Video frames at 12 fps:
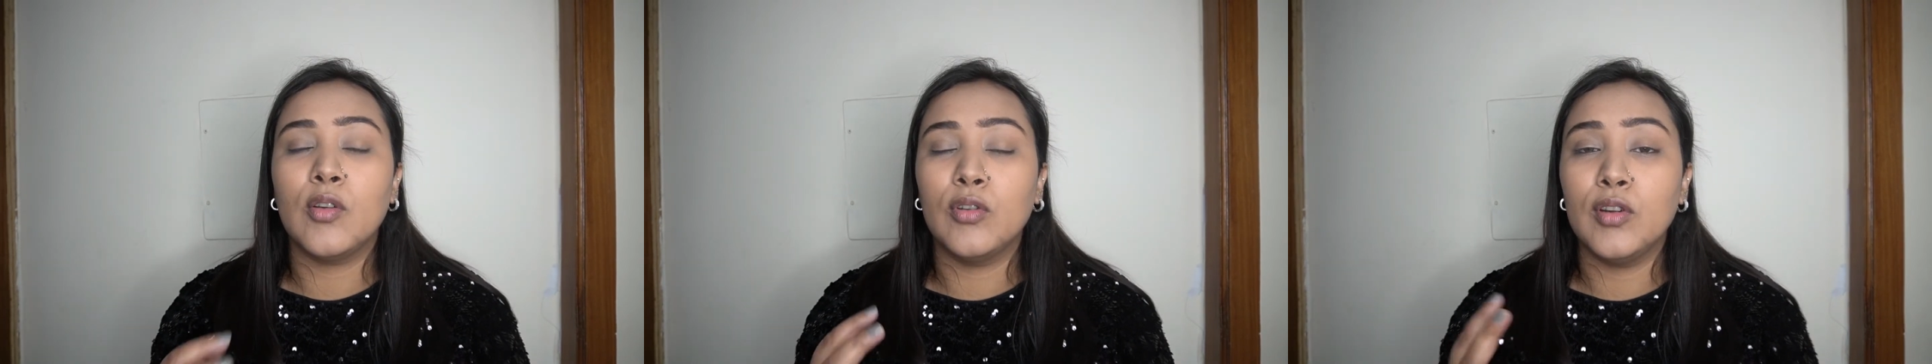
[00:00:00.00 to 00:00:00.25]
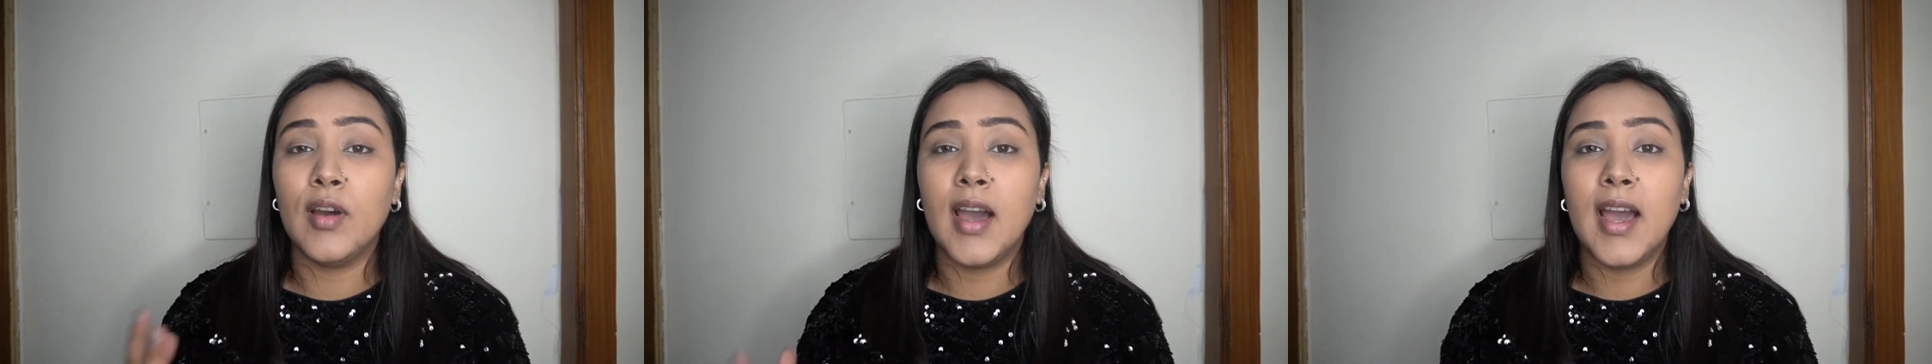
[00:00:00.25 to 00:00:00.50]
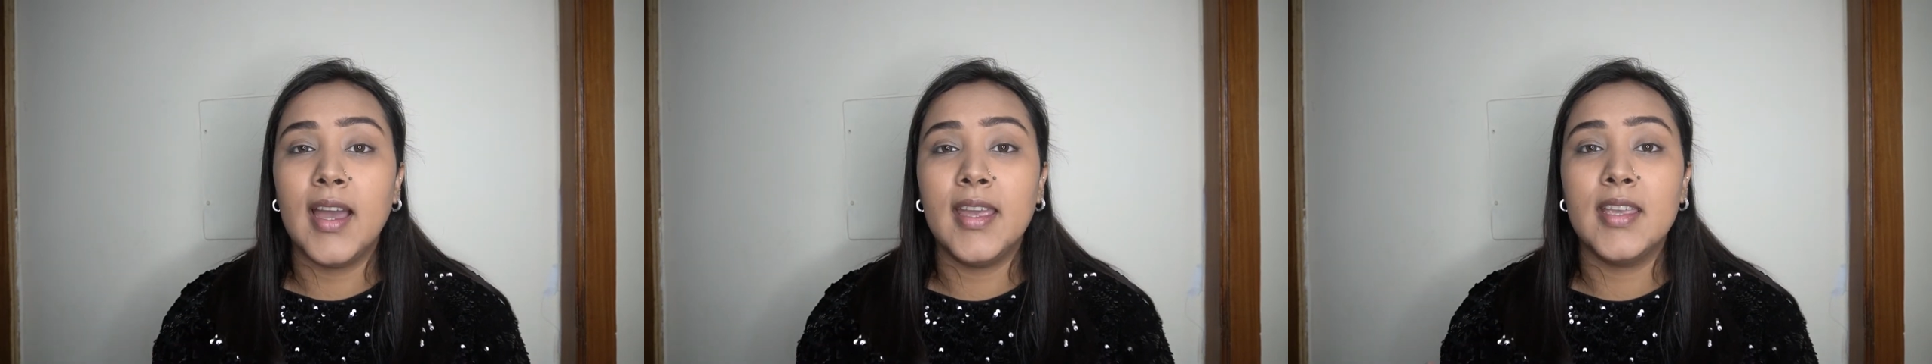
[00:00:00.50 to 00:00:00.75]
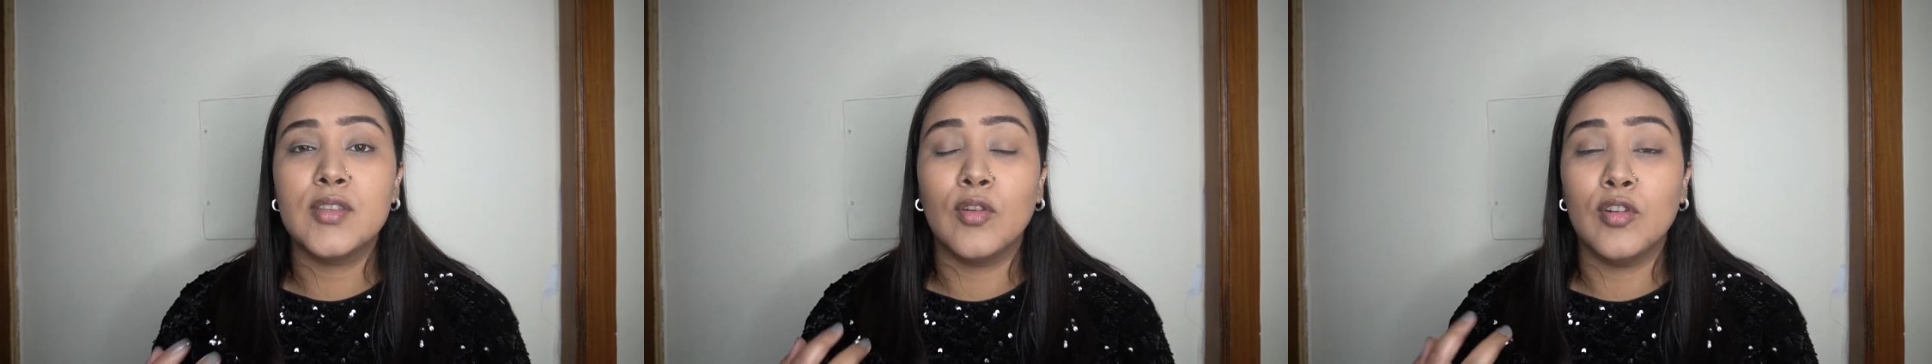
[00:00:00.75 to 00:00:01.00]
on your
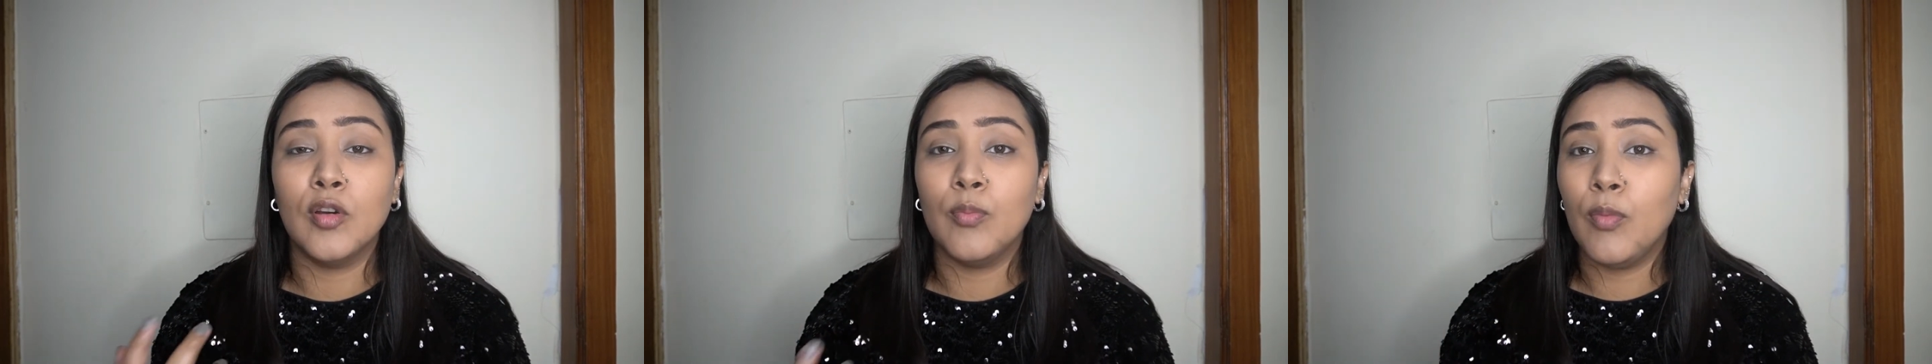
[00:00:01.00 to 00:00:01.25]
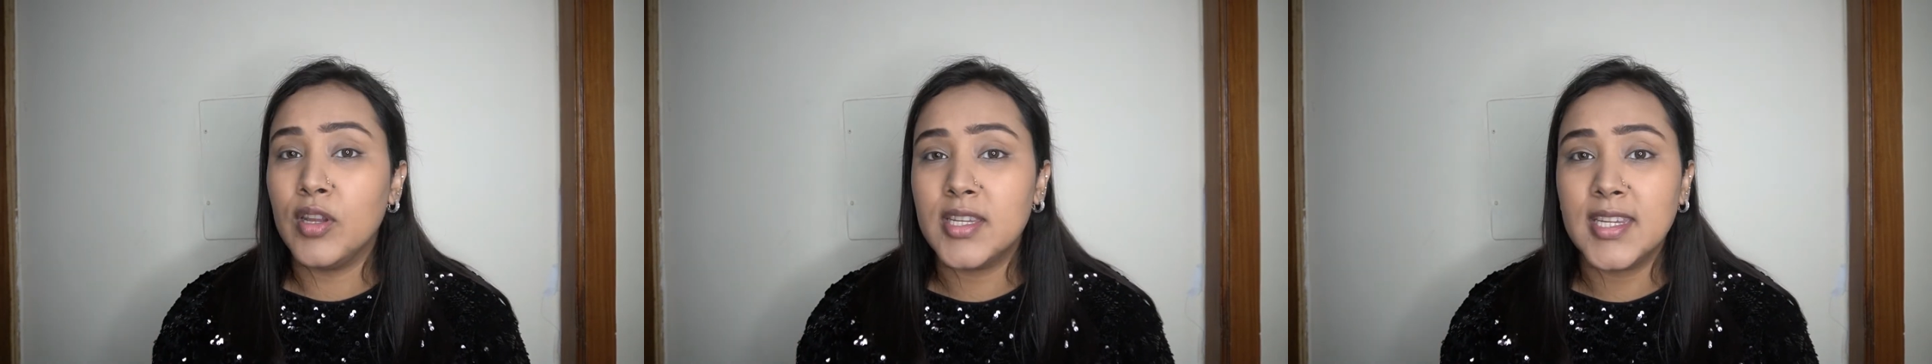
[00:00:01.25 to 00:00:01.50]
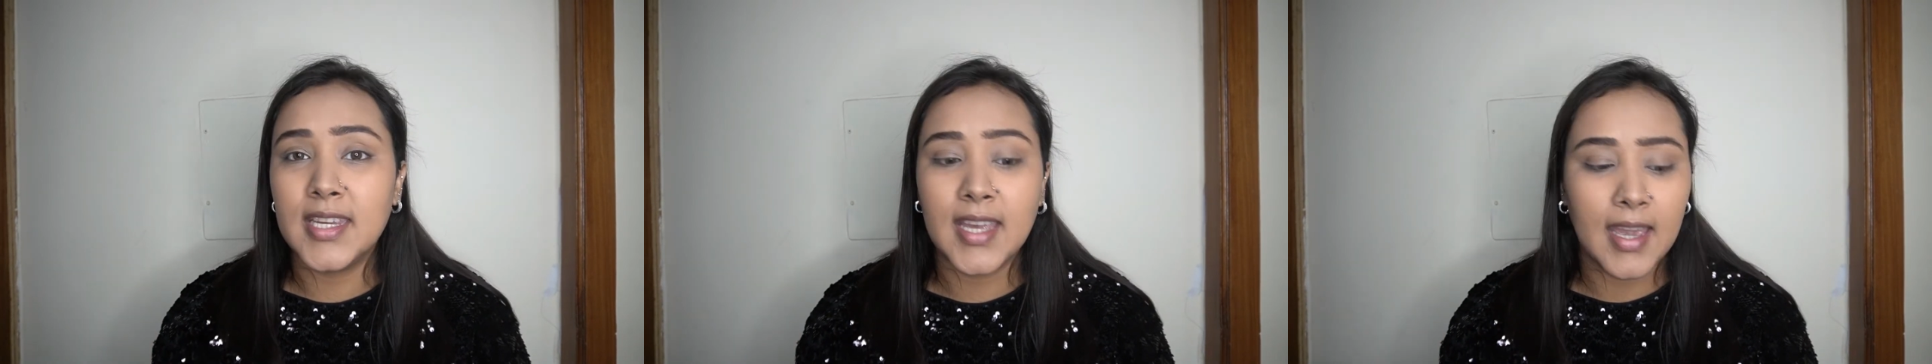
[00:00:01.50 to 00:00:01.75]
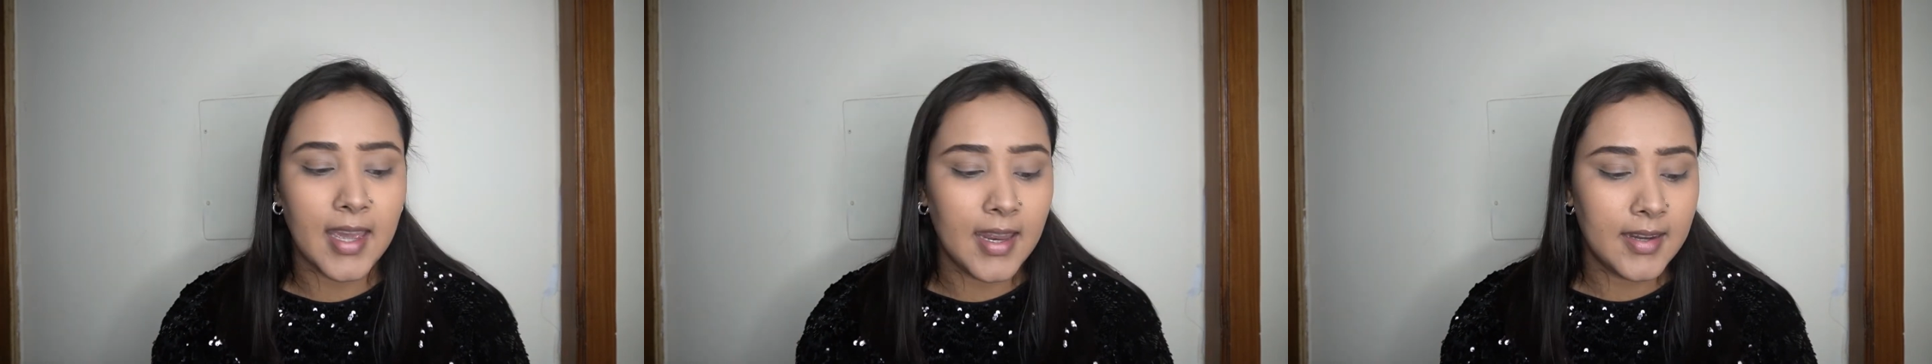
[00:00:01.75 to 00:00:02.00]
eyes, on your
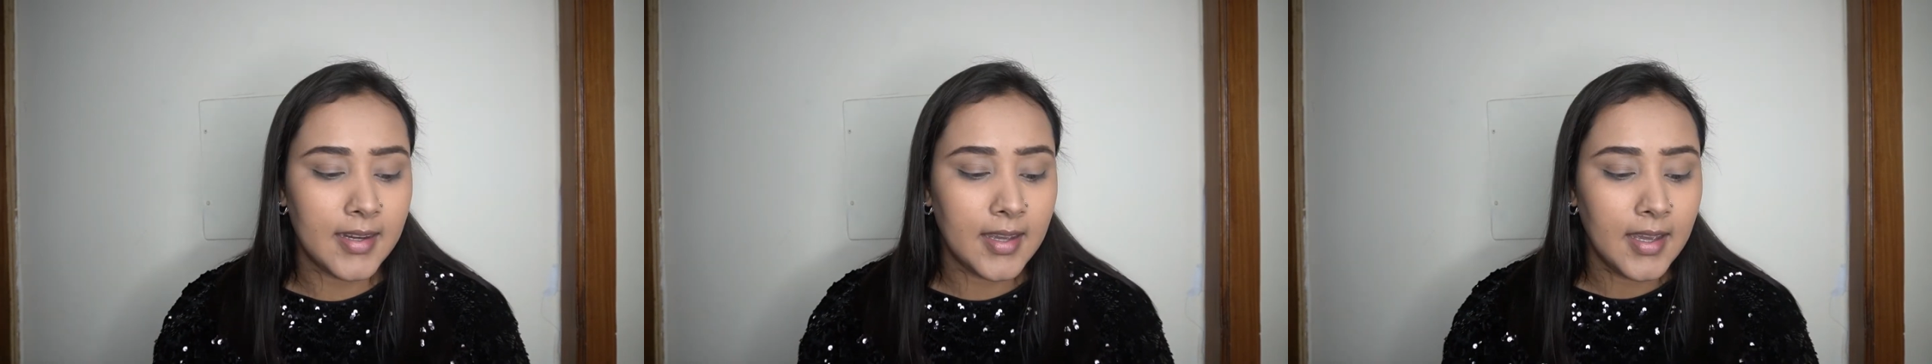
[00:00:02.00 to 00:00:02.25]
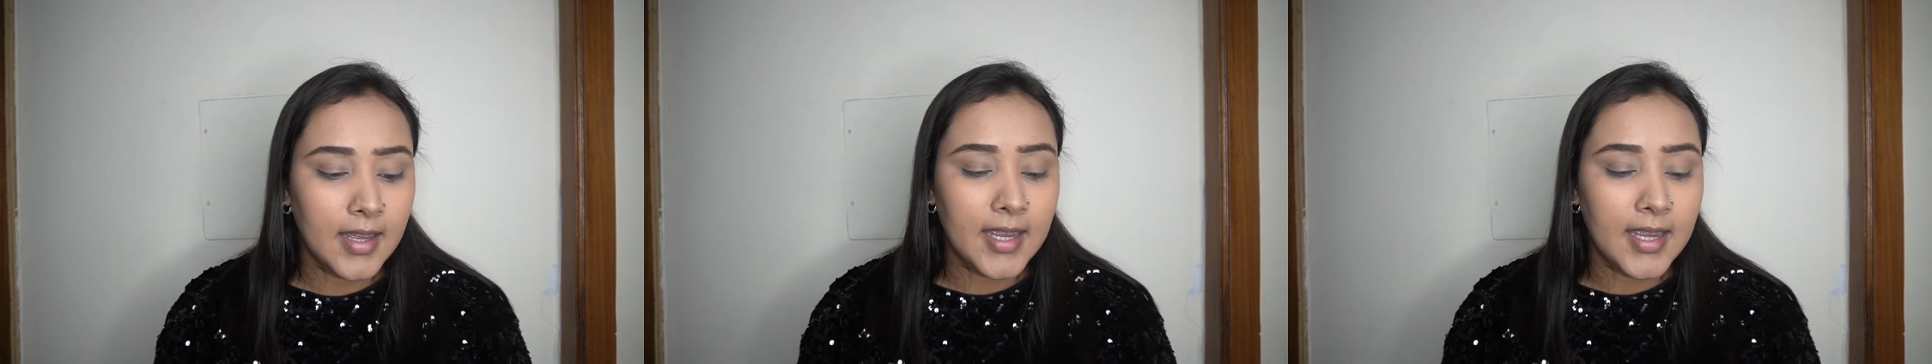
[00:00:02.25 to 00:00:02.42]
body, and